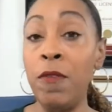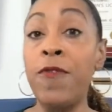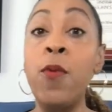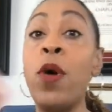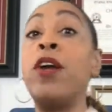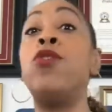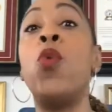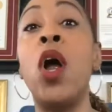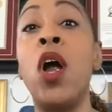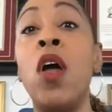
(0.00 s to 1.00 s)
from where you
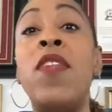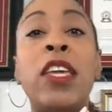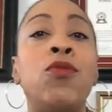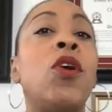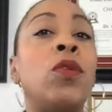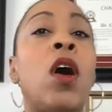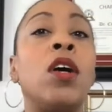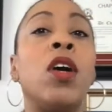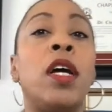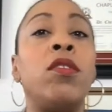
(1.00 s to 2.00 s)
were that you no
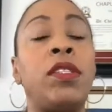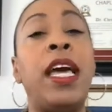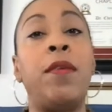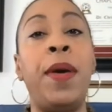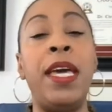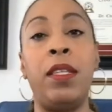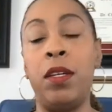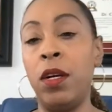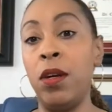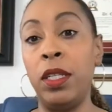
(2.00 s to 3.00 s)
longer understand the pain that
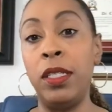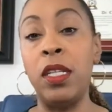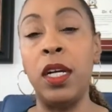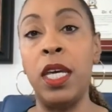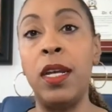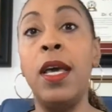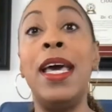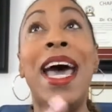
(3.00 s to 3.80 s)
they're currently stuck in.